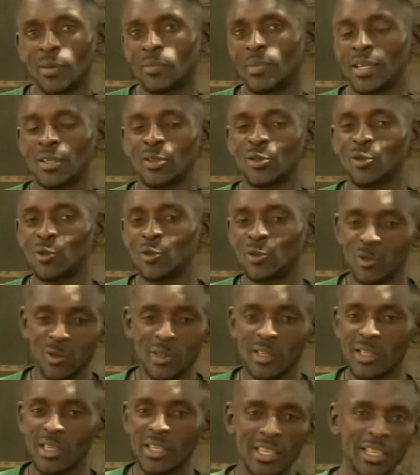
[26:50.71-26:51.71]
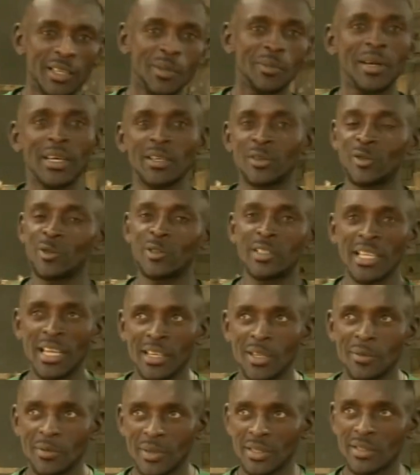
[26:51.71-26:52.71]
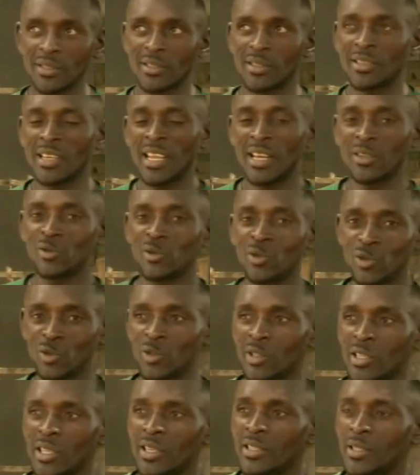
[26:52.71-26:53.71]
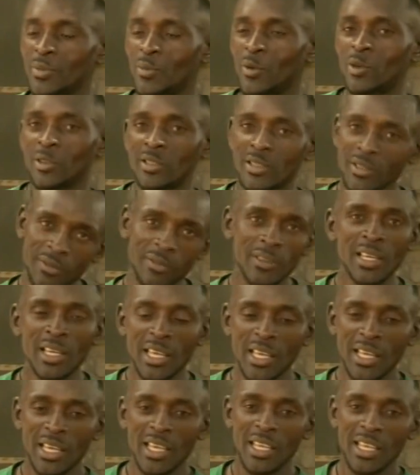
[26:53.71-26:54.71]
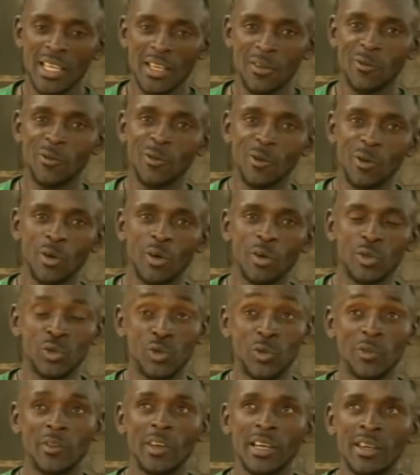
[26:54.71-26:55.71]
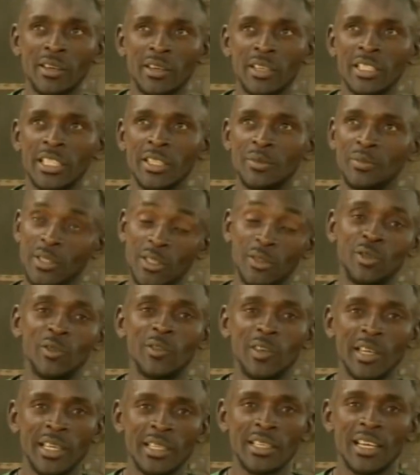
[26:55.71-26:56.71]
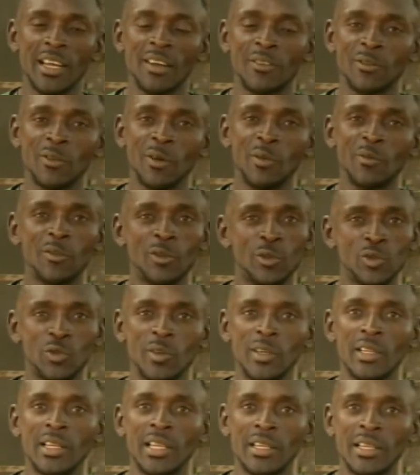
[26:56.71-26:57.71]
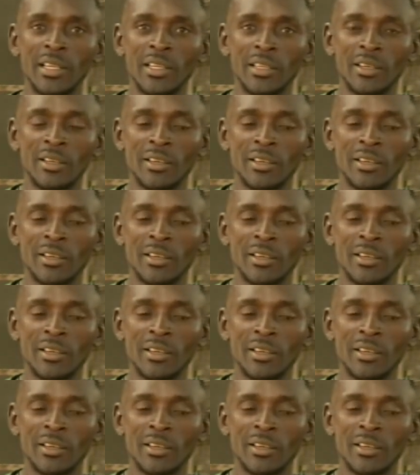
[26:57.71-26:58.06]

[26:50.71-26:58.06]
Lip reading: I can be strong and fit for any competition. This is not the case with most cyclists in Cameroon.